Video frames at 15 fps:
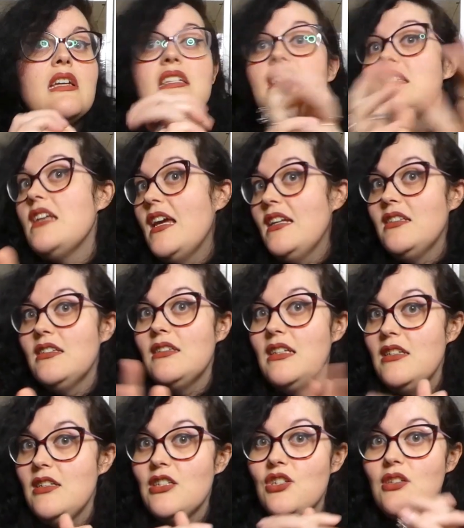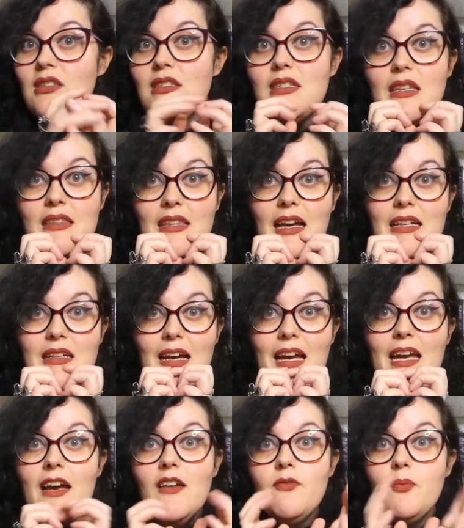standard editions that I
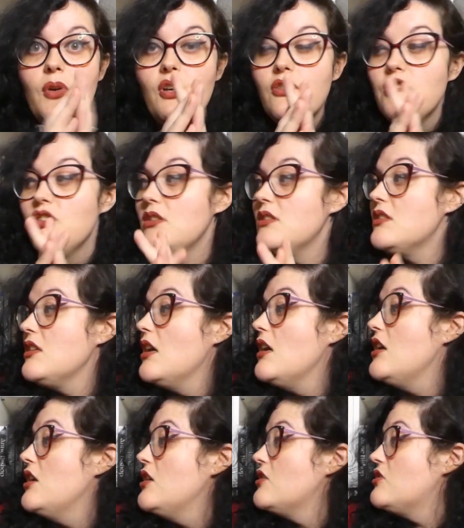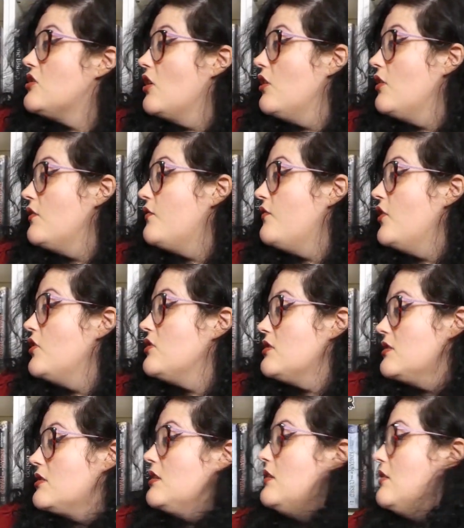have purchased. So
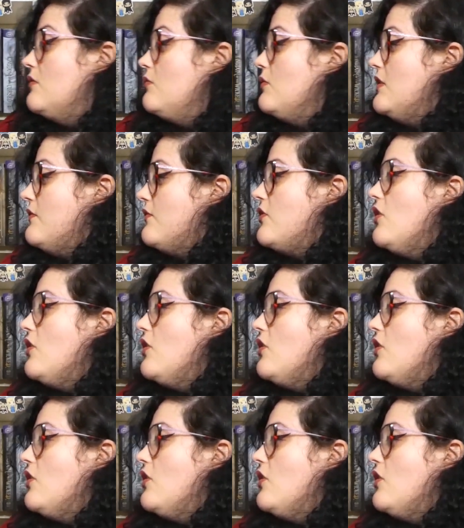first, we've